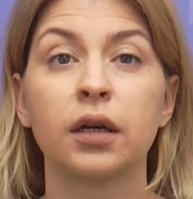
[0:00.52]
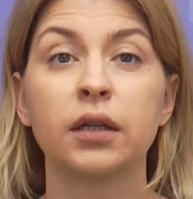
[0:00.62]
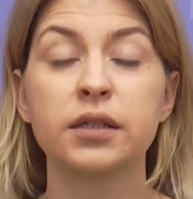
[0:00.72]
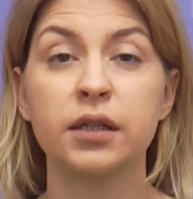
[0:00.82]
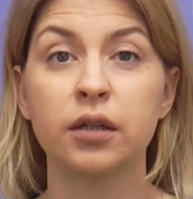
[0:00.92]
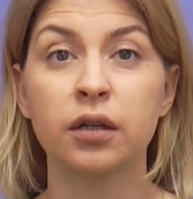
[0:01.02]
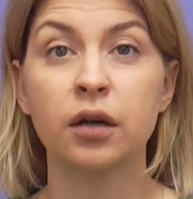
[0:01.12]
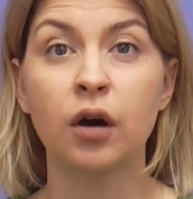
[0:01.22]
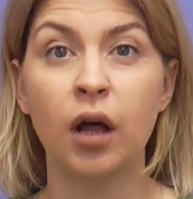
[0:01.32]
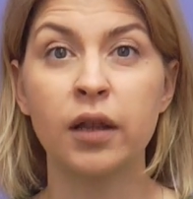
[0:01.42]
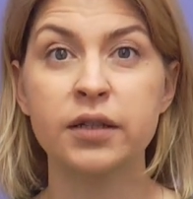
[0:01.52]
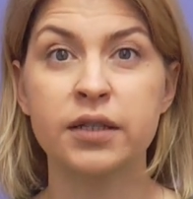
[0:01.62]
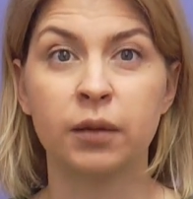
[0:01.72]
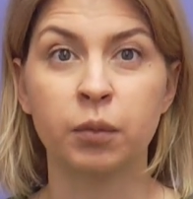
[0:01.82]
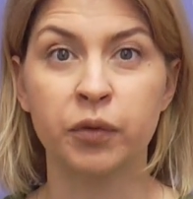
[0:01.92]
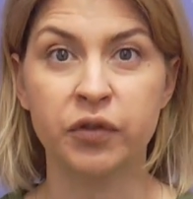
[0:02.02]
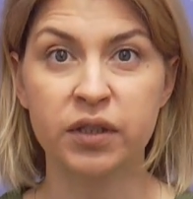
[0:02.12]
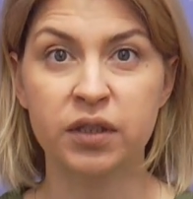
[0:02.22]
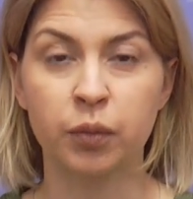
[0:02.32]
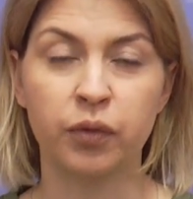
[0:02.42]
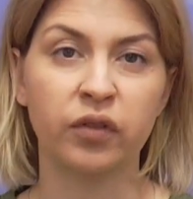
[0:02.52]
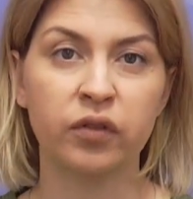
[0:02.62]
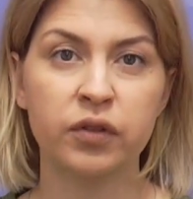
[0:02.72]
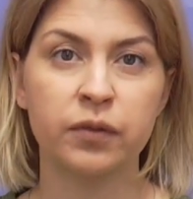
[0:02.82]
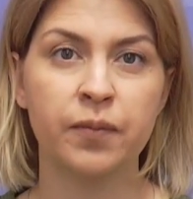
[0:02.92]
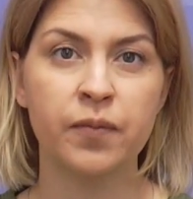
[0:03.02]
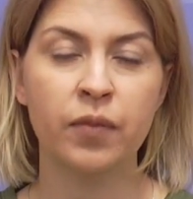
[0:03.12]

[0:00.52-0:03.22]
Dear colleagues and participants,